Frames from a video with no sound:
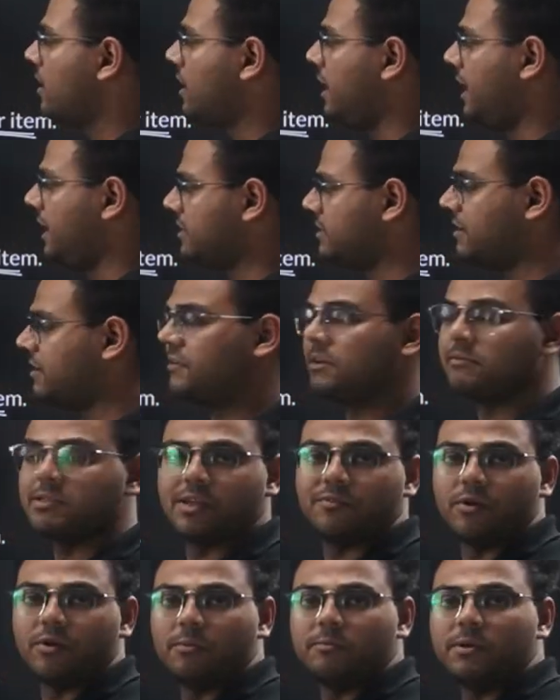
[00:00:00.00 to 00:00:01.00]
It is given as
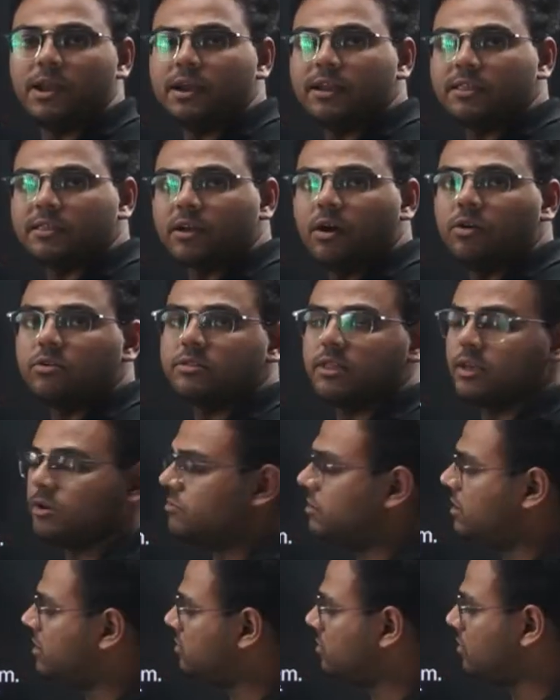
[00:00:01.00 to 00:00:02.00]
the formula discount is
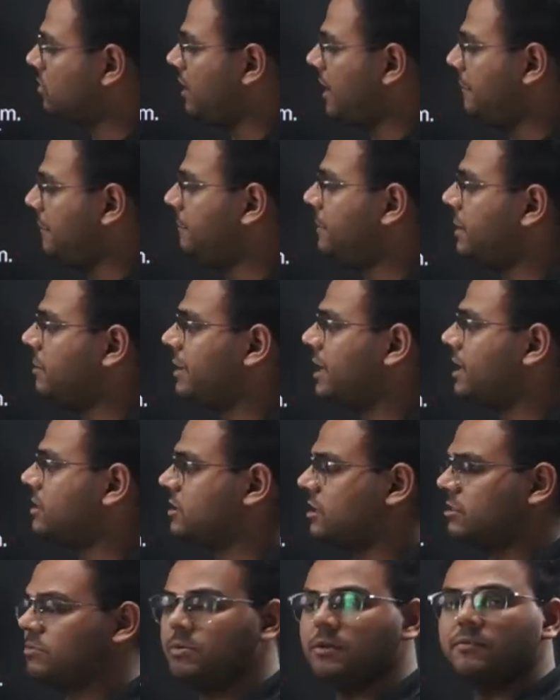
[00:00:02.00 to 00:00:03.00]
equals to MP minus
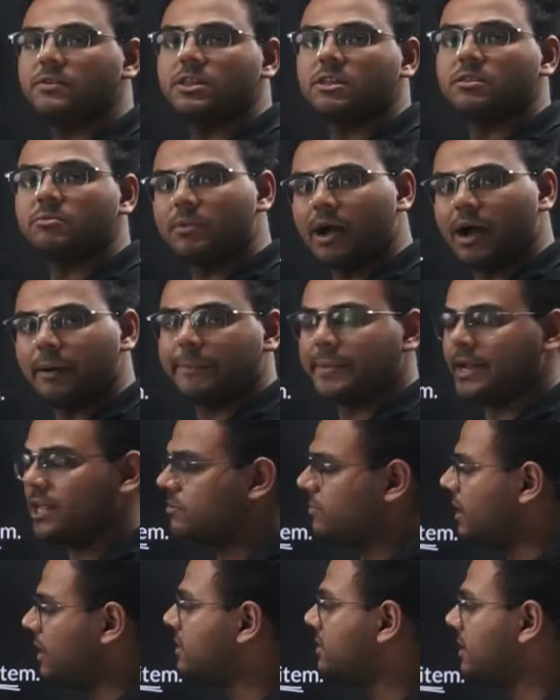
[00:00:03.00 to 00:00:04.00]
SP, which is mark price
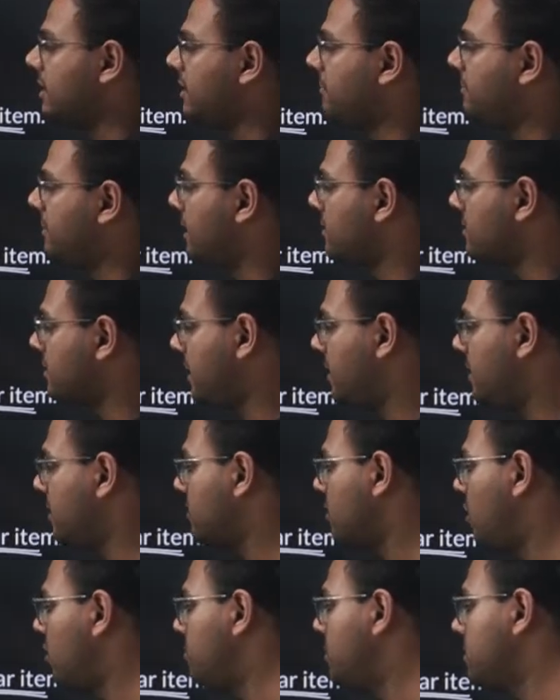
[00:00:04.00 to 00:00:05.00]
minus selling price, and
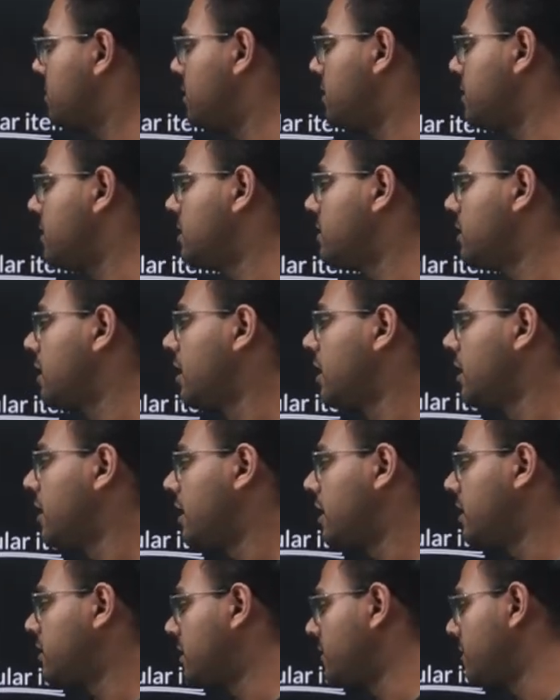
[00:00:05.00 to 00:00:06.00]
discount percentage
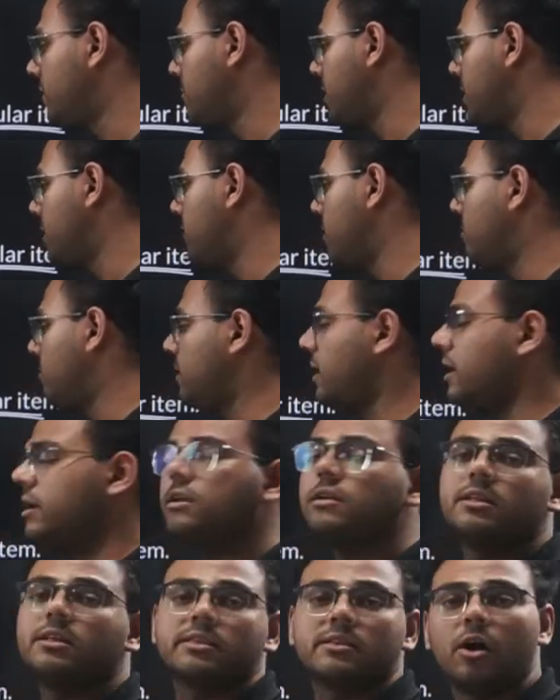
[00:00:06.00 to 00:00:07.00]
is given by the formula
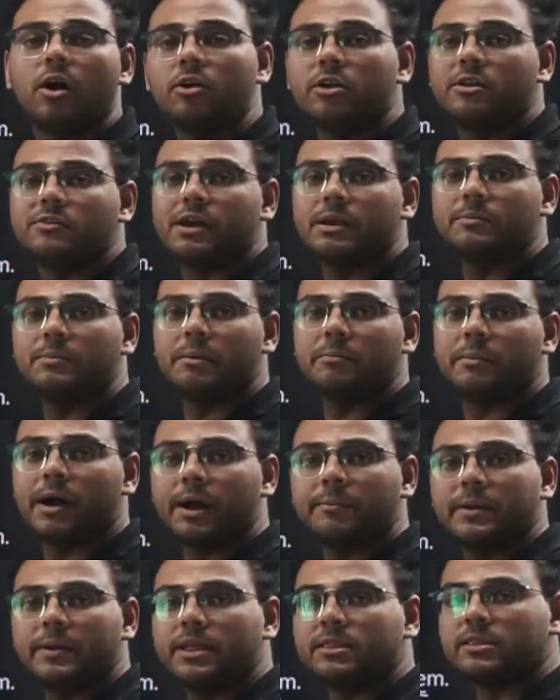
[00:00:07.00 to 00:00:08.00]
discount divided by
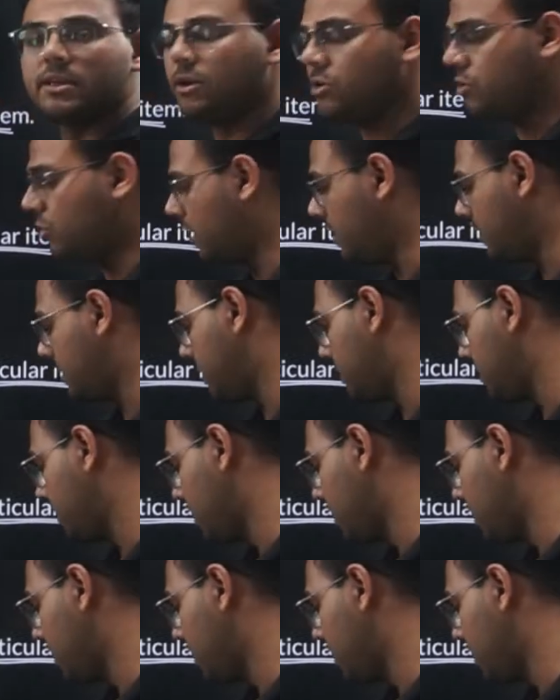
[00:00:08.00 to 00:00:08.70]
mark price into 100.